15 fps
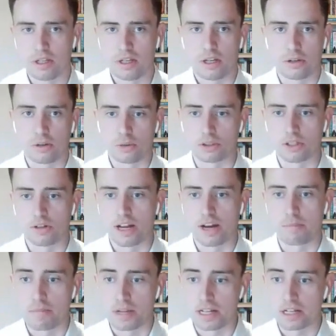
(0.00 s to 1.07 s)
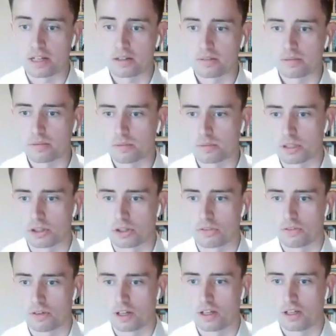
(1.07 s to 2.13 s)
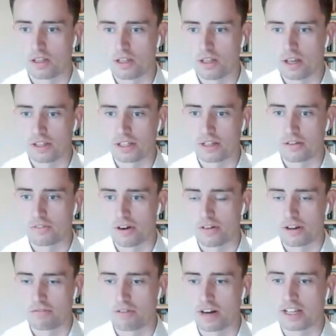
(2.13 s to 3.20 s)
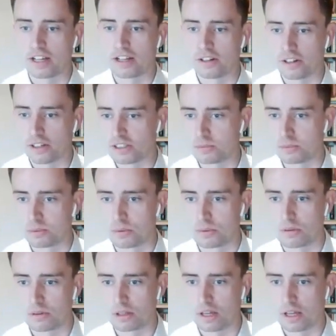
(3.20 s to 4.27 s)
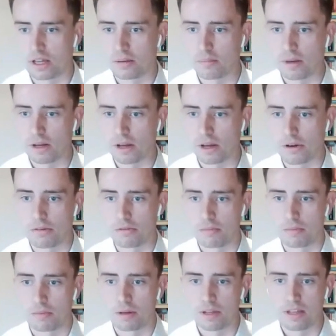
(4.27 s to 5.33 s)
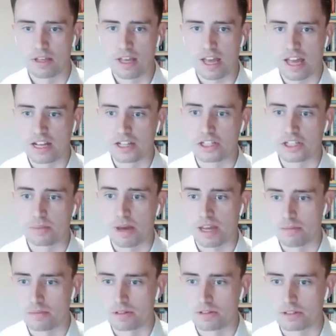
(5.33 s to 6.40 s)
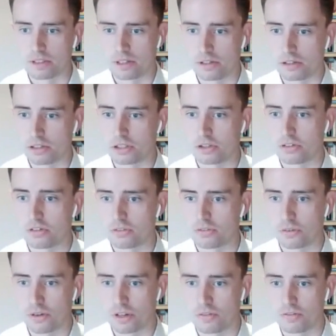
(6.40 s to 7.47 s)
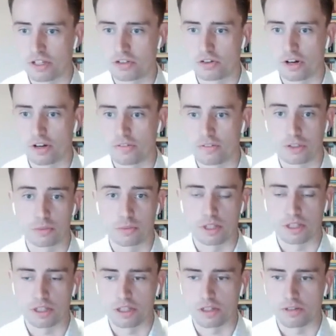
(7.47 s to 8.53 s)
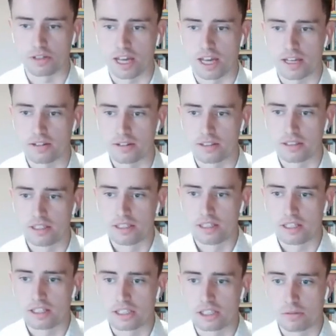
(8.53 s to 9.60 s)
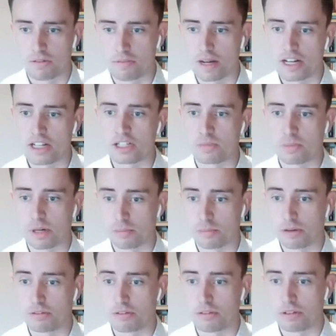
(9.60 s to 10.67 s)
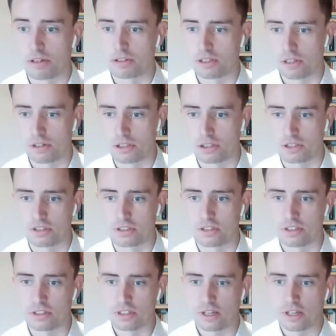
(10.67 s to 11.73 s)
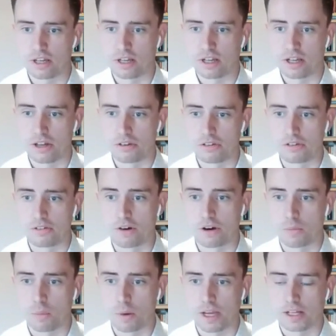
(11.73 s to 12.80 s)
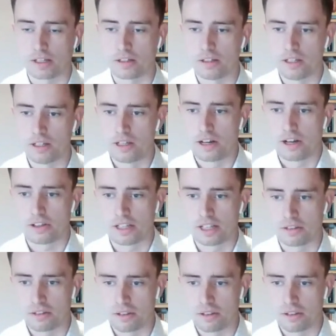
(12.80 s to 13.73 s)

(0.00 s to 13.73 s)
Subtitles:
and also now Mina, which offer, I think, a very recognizable home energy payment solution for EV drivers within the UK. And so we've managed to bring both of those solutions under our wing. I think